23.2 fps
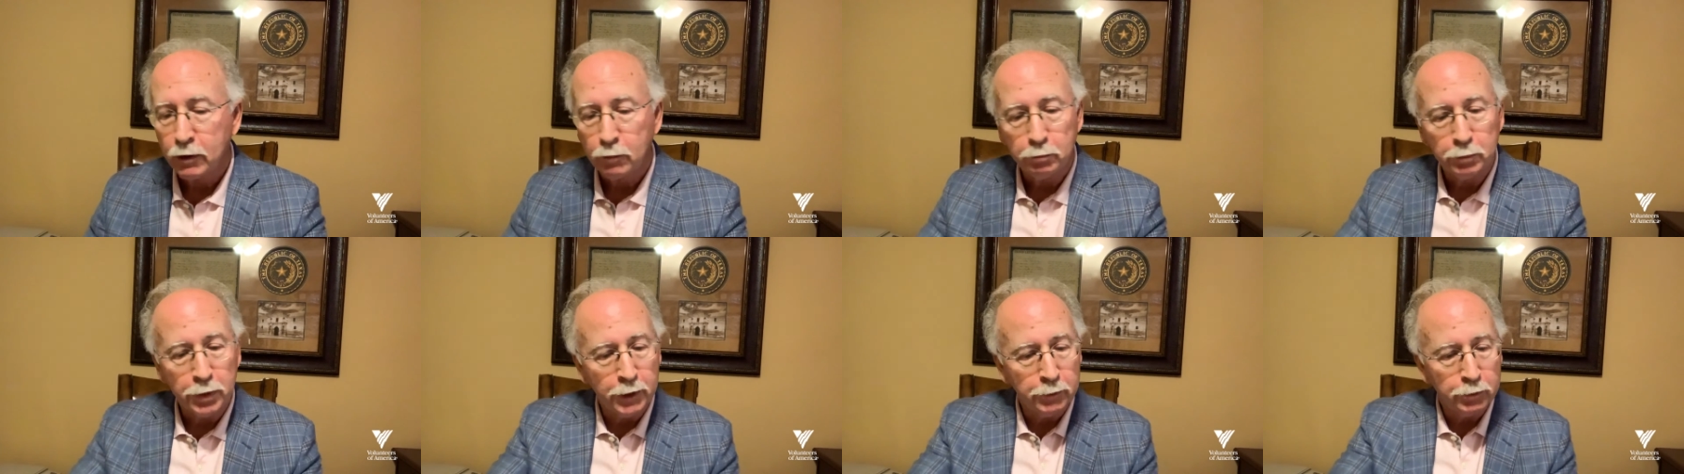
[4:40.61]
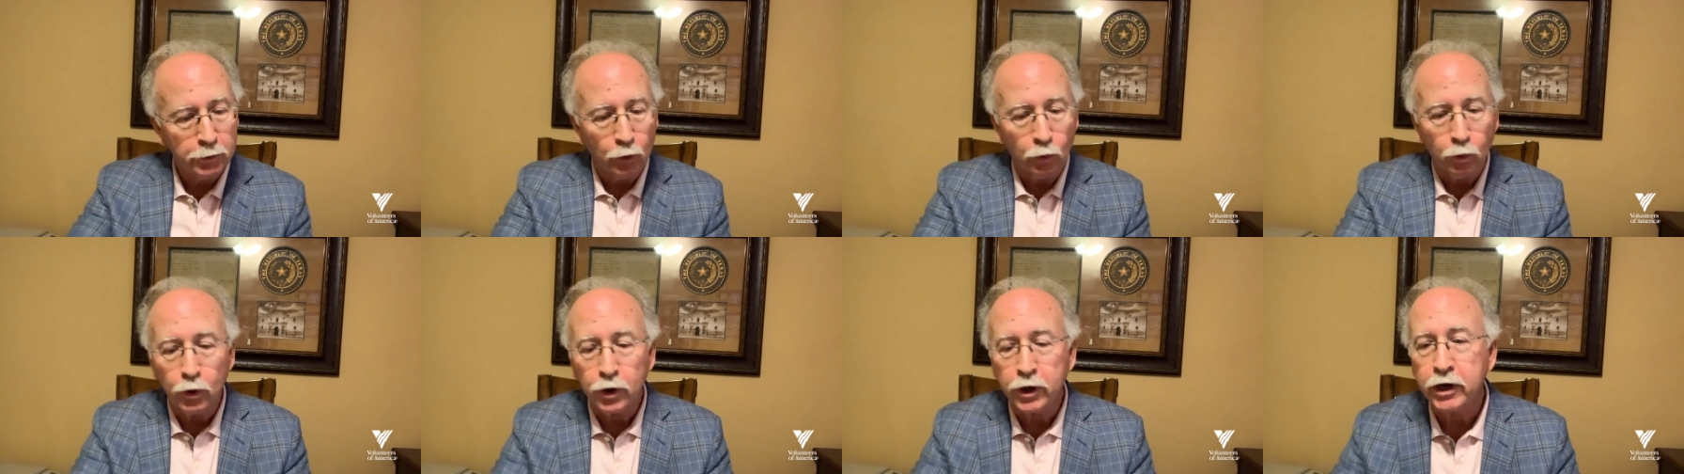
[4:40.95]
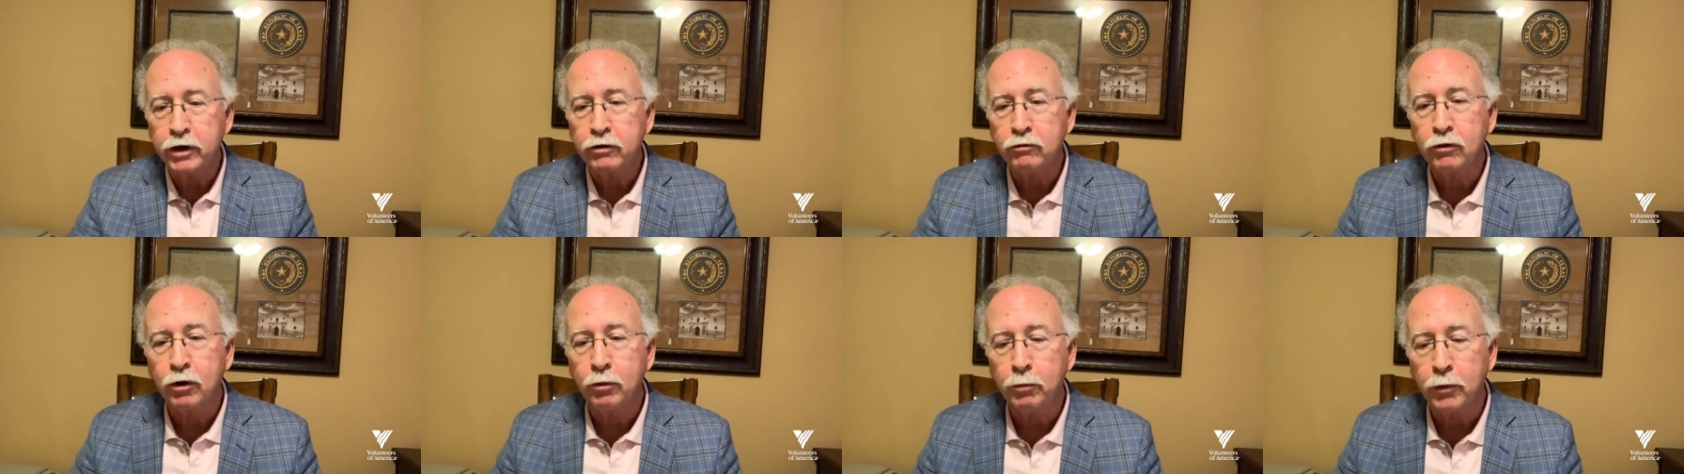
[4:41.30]
people
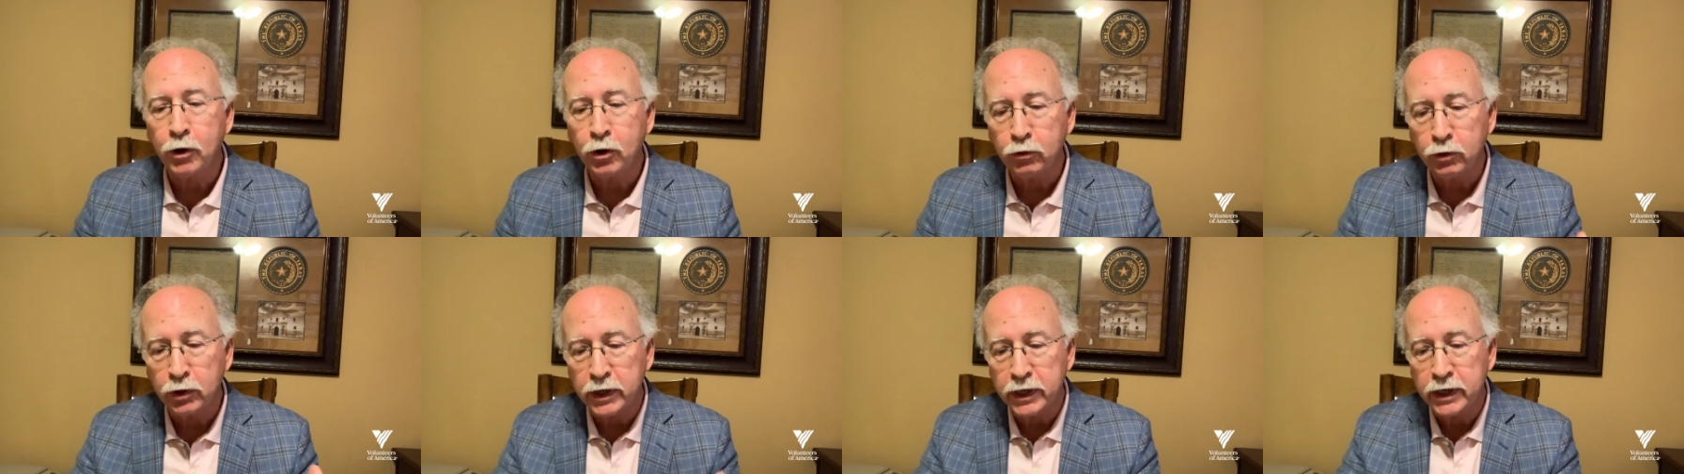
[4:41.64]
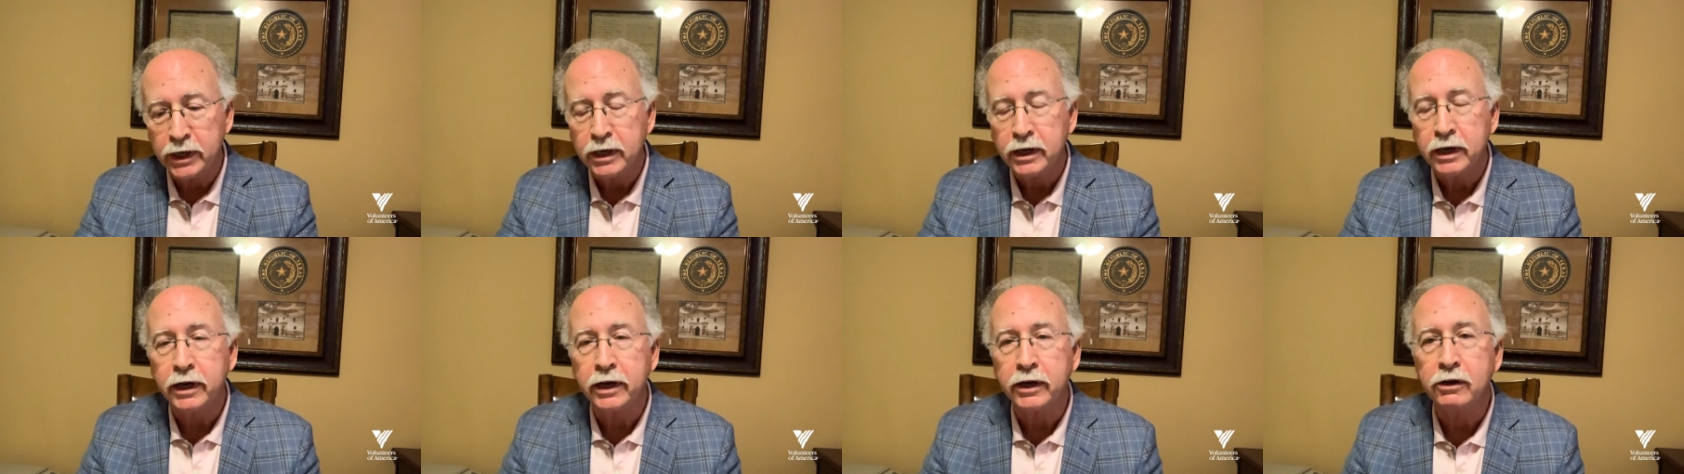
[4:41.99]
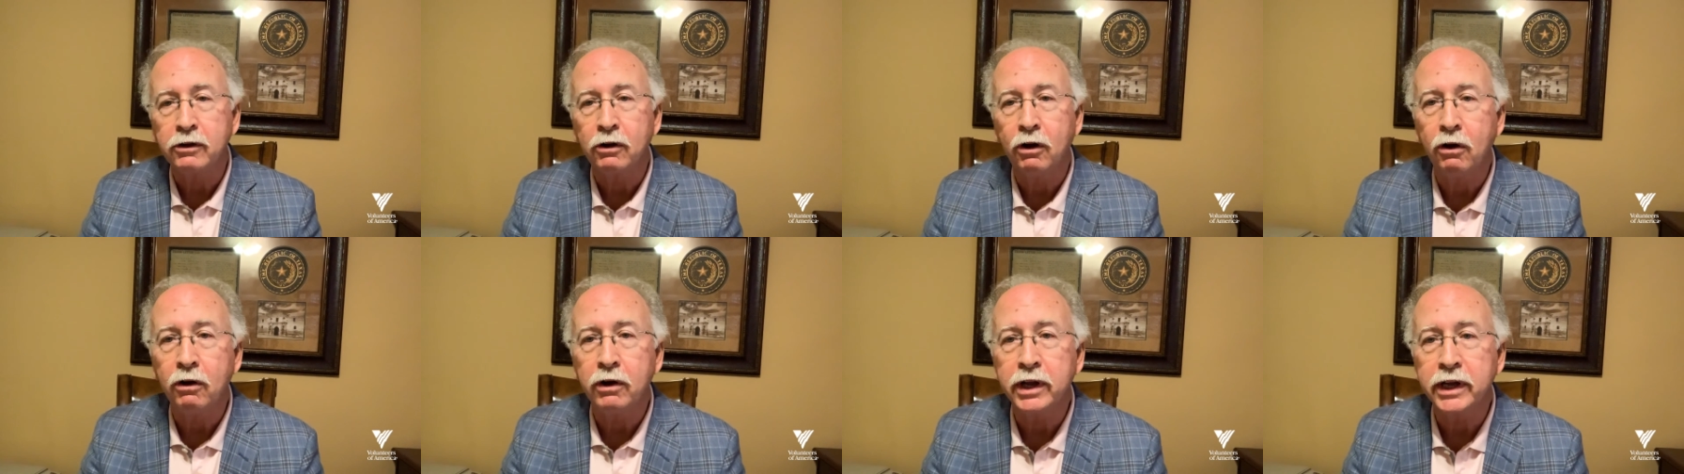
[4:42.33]
working remotely and
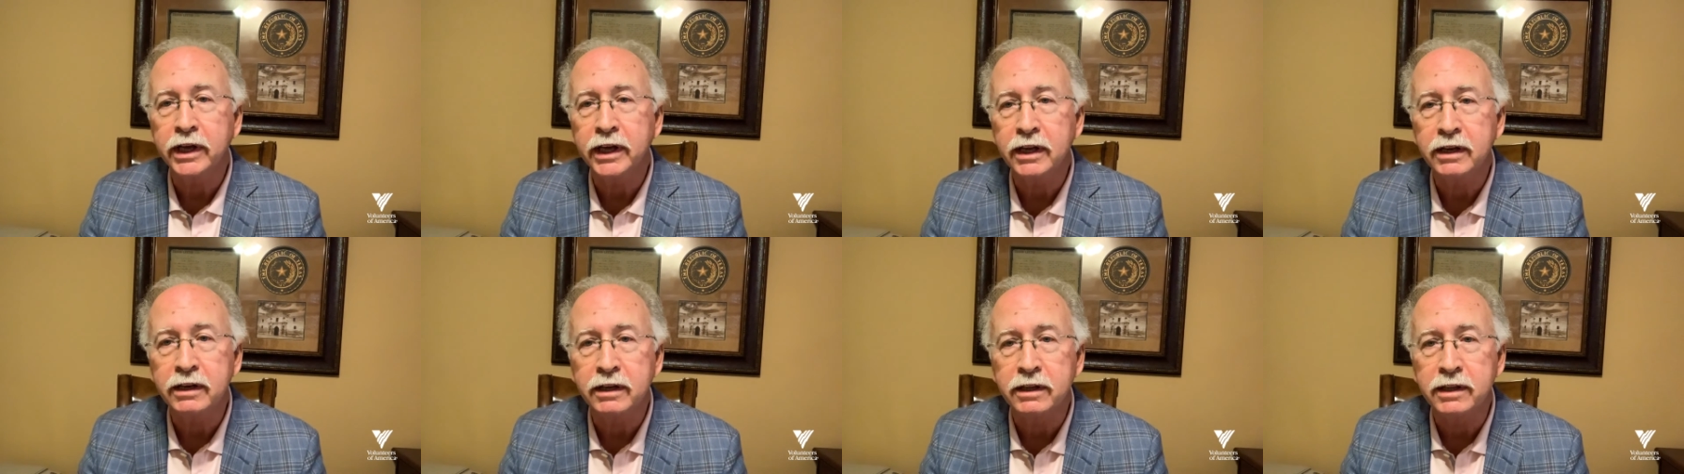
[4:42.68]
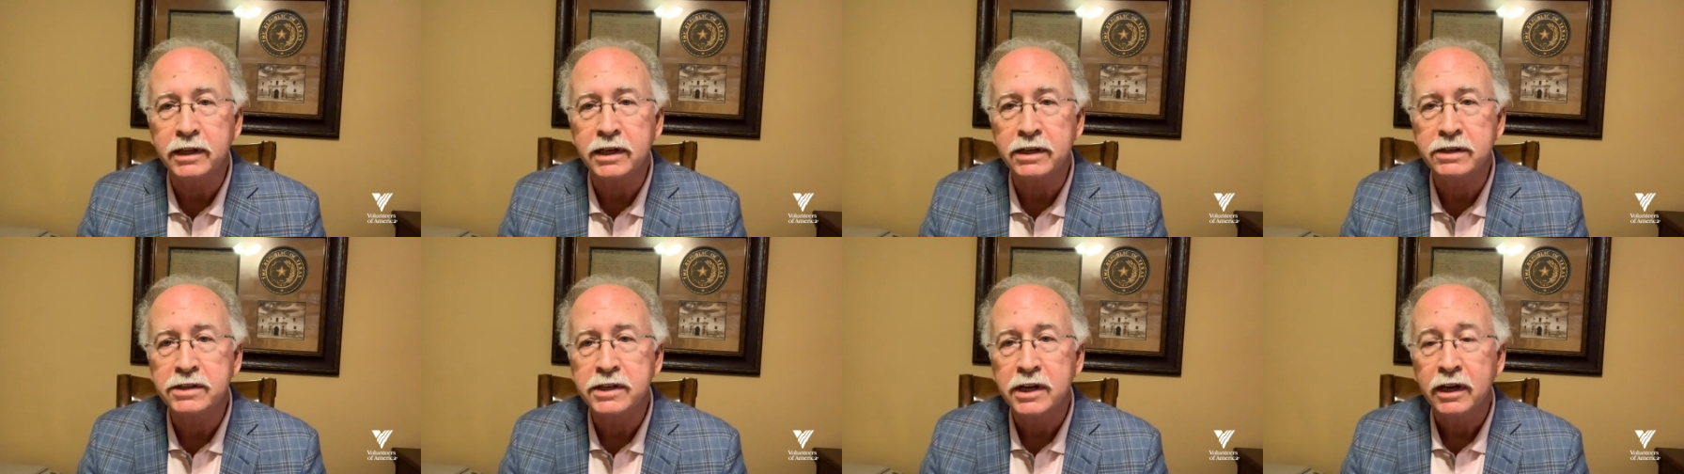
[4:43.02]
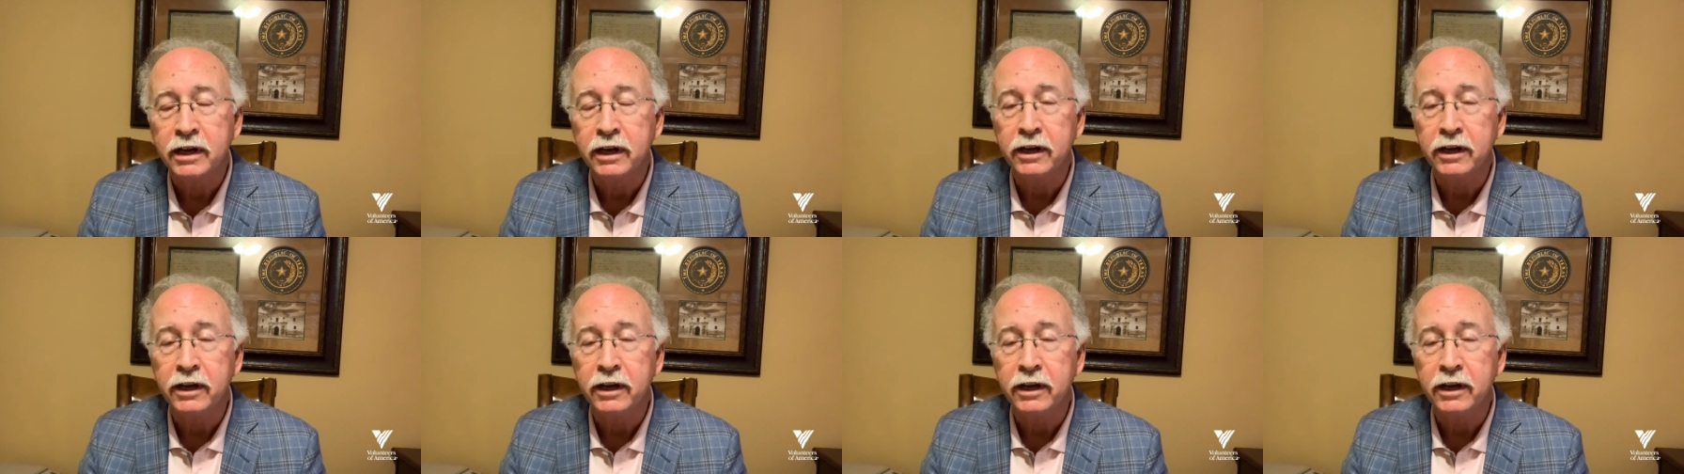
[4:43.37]
calling into this